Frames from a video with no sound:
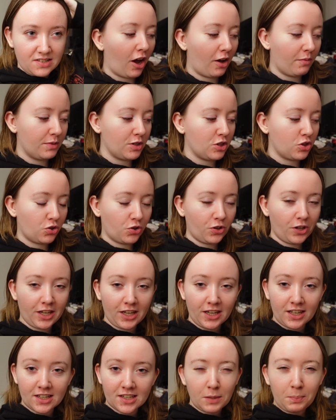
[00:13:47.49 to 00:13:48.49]
I'm
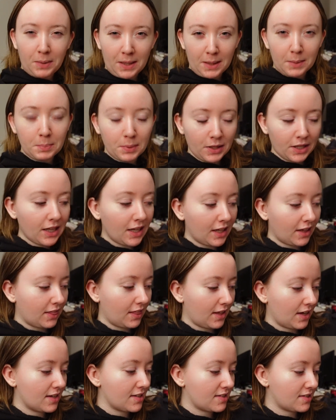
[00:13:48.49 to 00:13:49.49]
enjoying the people in
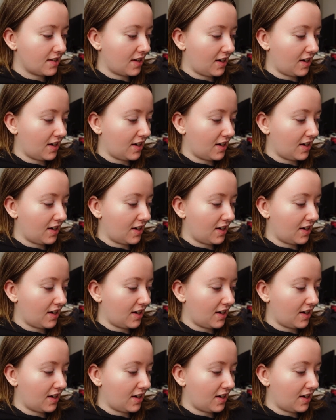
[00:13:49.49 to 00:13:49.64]
this,